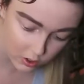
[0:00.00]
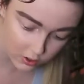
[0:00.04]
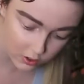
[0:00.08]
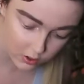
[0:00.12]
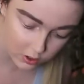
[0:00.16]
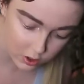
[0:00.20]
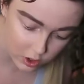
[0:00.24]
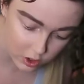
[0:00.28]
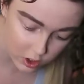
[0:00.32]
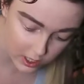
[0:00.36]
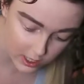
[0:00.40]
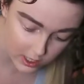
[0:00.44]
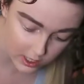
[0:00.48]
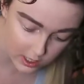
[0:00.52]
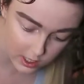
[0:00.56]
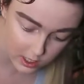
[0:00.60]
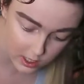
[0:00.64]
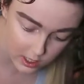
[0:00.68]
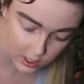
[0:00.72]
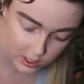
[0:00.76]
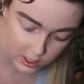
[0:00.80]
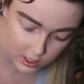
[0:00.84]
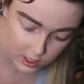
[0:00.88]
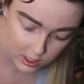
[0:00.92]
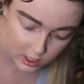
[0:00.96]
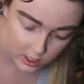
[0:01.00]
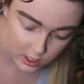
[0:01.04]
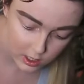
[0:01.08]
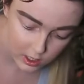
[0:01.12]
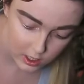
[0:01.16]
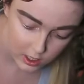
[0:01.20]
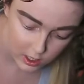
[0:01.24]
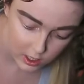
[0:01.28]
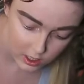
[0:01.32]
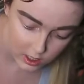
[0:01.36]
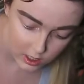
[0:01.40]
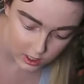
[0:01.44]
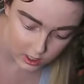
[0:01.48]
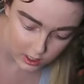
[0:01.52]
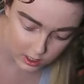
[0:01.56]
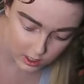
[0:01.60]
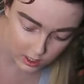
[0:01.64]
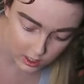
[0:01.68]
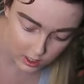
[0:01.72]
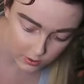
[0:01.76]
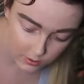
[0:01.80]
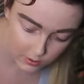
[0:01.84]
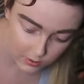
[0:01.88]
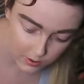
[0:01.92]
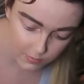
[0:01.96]
on the dresser,
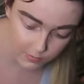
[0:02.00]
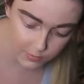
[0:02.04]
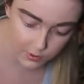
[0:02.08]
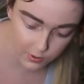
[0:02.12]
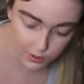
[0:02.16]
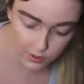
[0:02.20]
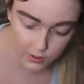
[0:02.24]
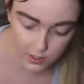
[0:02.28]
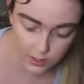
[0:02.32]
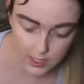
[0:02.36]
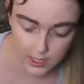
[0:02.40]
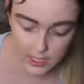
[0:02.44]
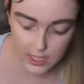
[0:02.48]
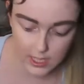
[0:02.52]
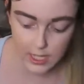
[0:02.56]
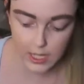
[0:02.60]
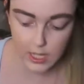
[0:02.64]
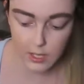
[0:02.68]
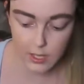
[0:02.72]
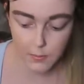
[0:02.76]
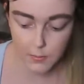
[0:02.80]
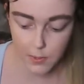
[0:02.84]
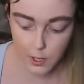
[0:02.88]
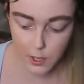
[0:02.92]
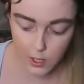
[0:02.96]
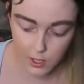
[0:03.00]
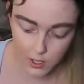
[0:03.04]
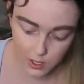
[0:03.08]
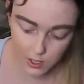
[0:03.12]
so I'm going to keep